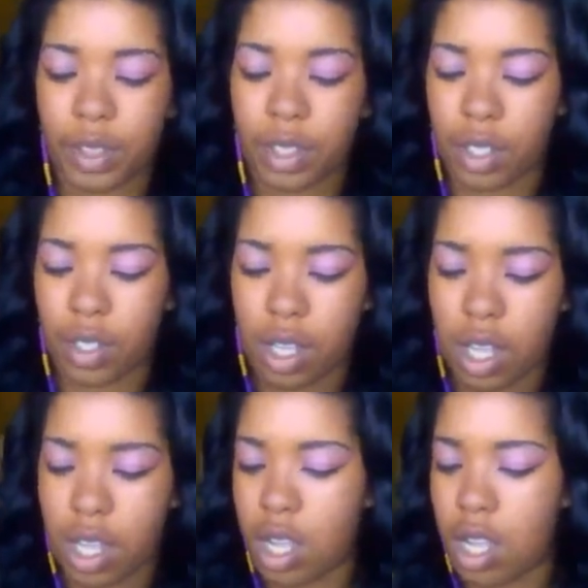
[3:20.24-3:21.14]

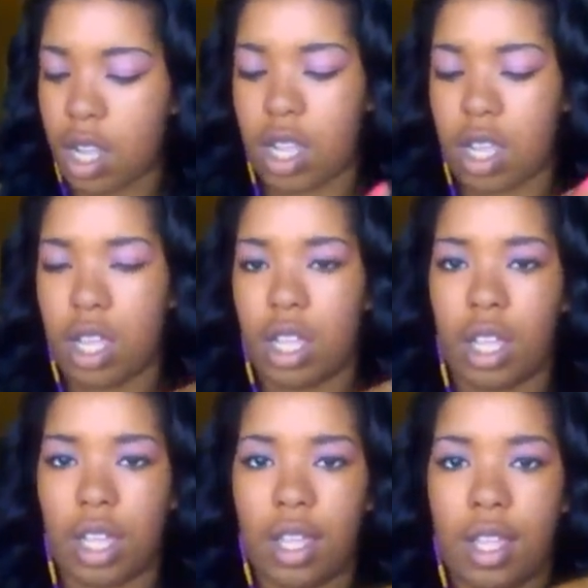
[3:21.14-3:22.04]

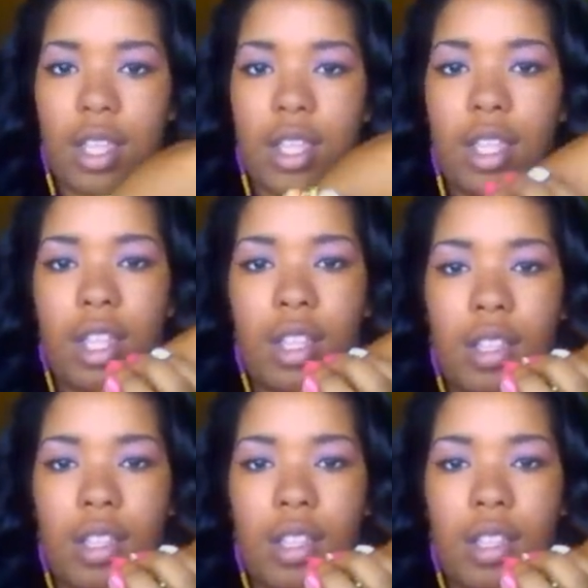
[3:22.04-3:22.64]
(silence)